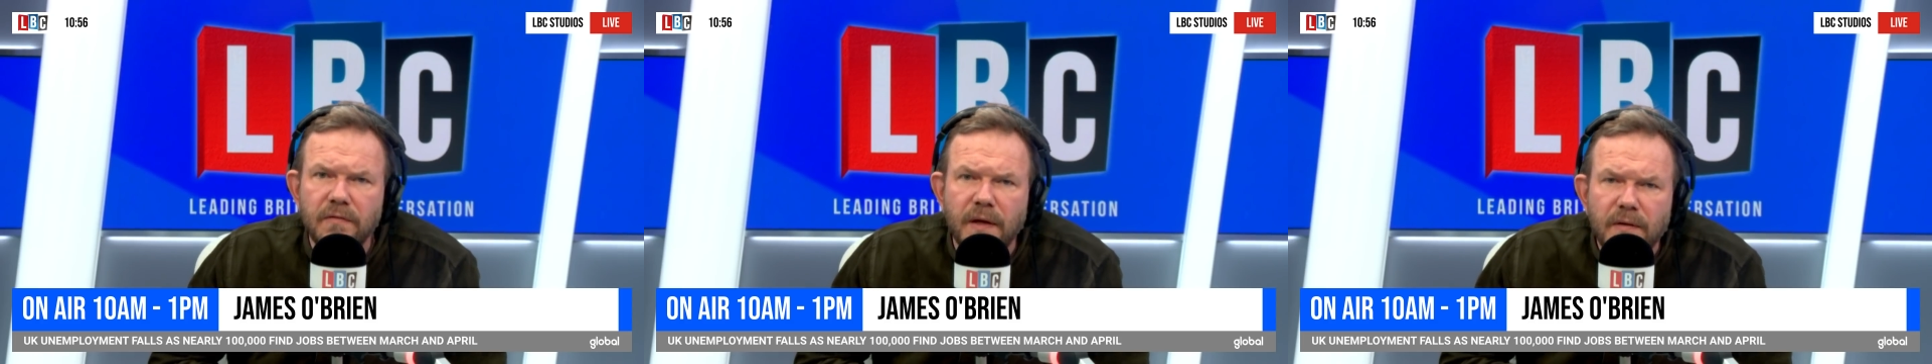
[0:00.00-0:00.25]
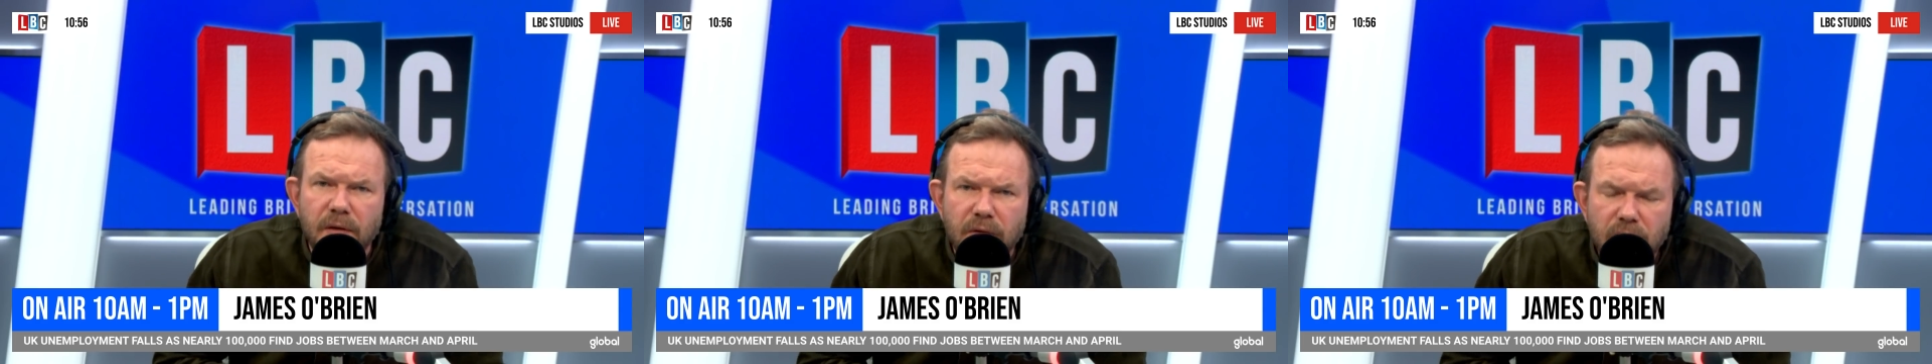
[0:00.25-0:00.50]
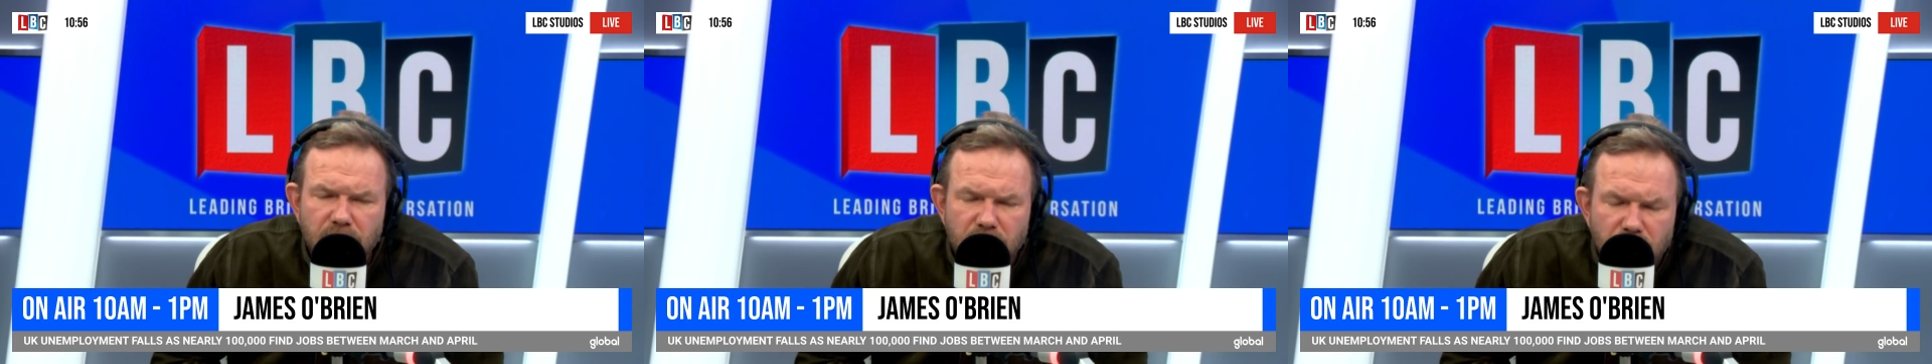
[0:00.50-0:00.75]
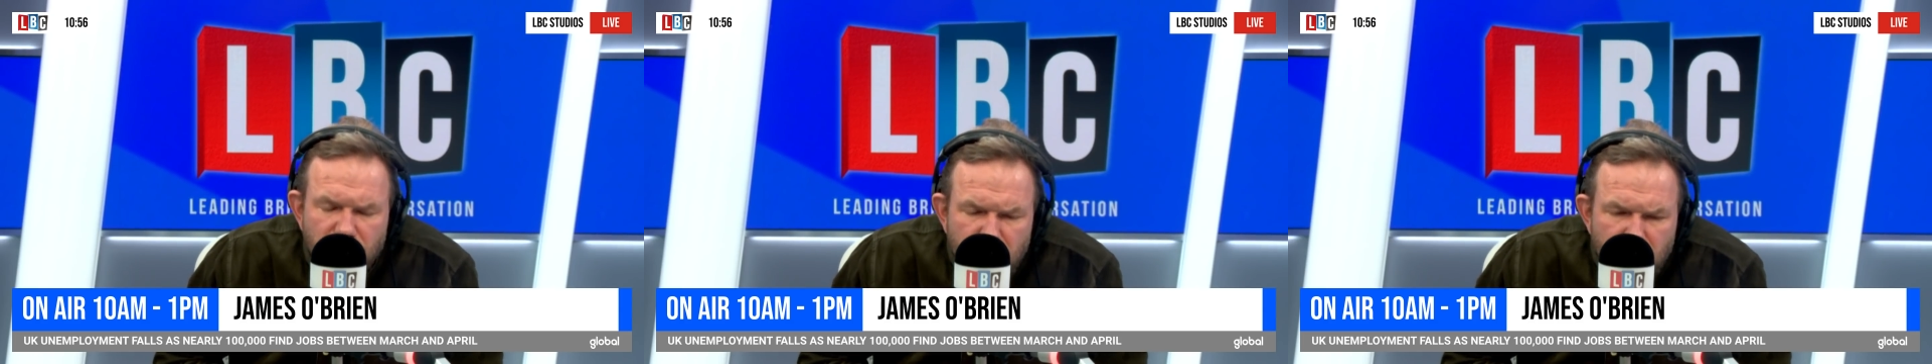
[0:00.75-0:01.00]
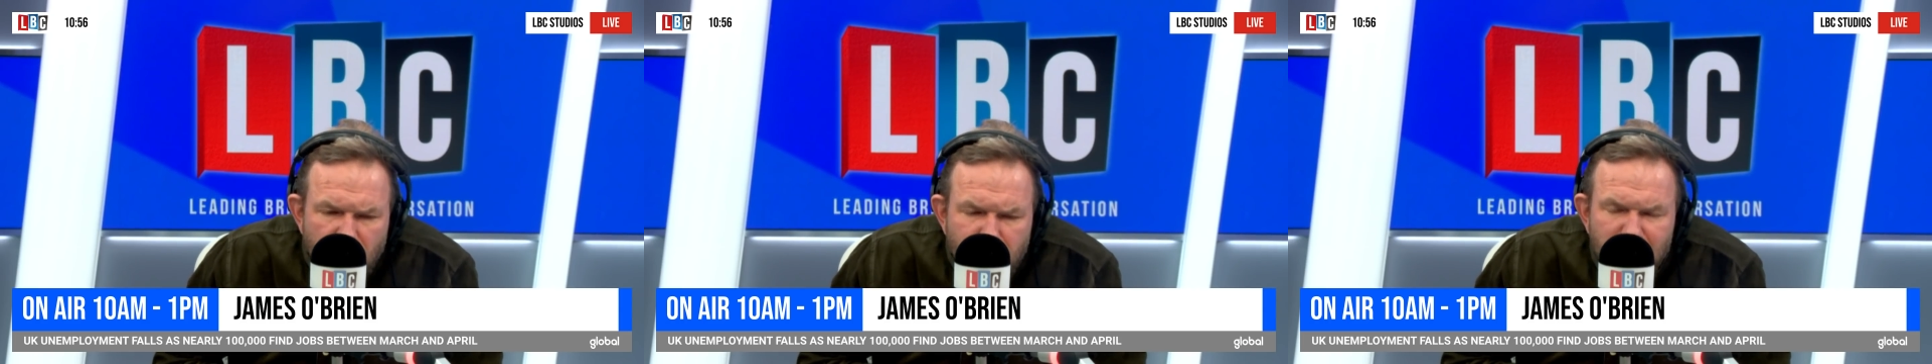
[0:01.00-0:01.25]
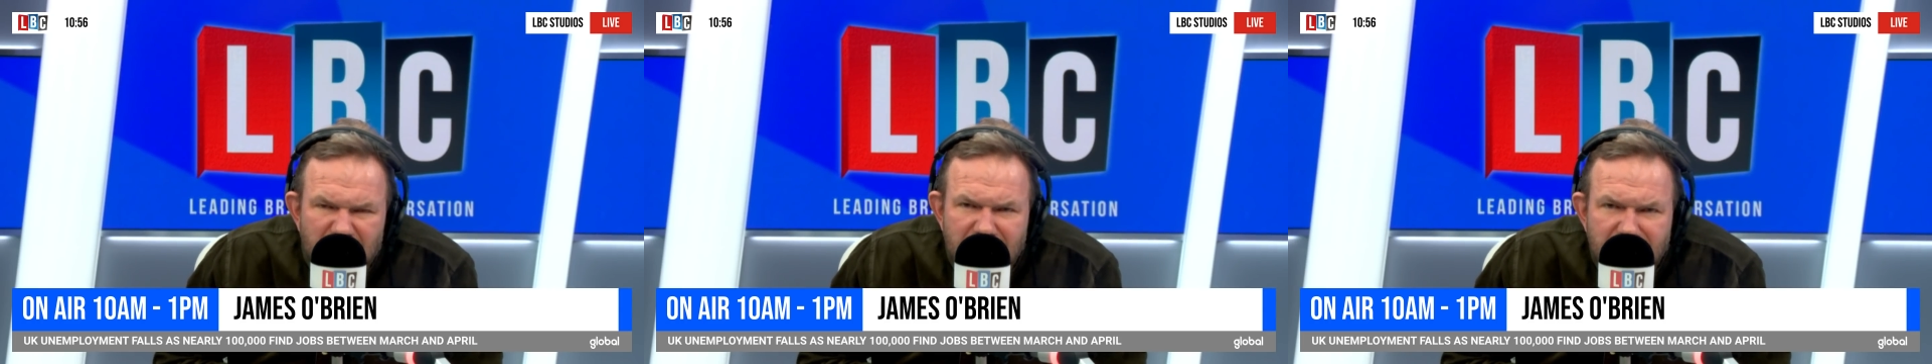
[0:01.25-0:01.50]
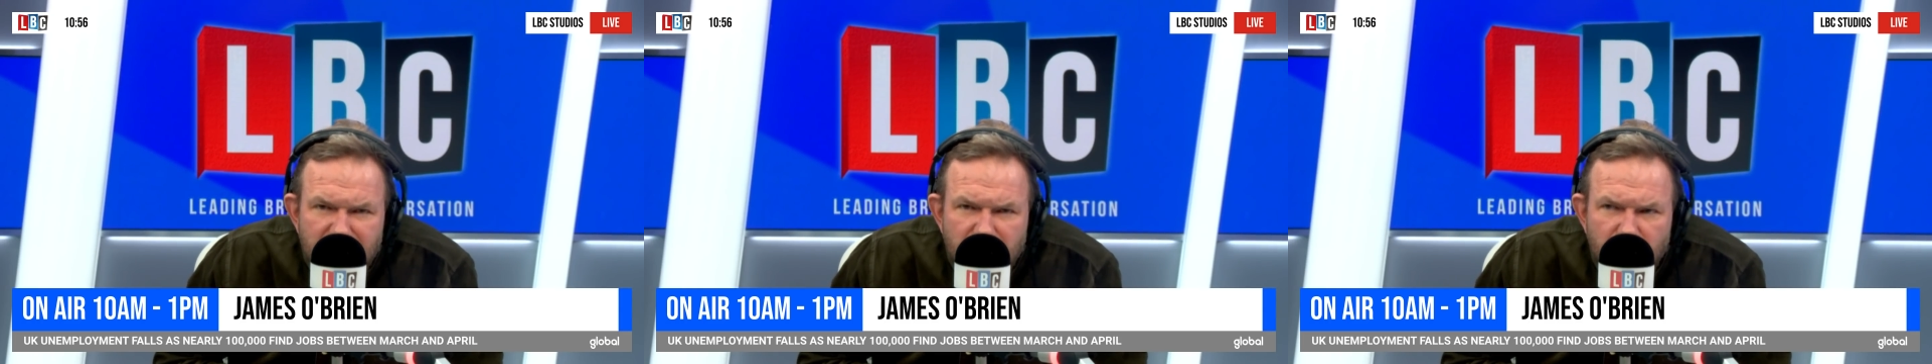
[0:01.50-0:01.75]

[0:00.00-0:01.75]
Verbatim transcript: Uh, okay. You, you, you don't believe those...